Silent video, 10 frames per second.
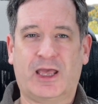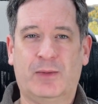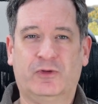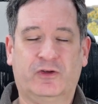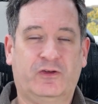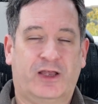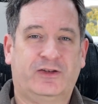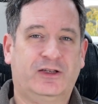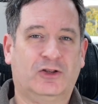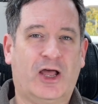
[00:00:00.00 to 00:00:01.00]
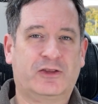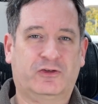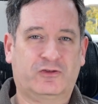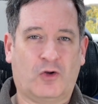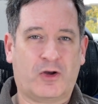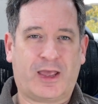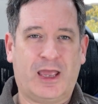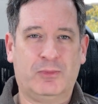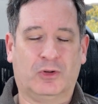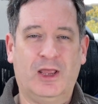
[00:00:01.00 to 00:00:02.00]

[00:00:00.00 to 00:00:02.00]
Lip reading: cables is I didn't like the stock cable.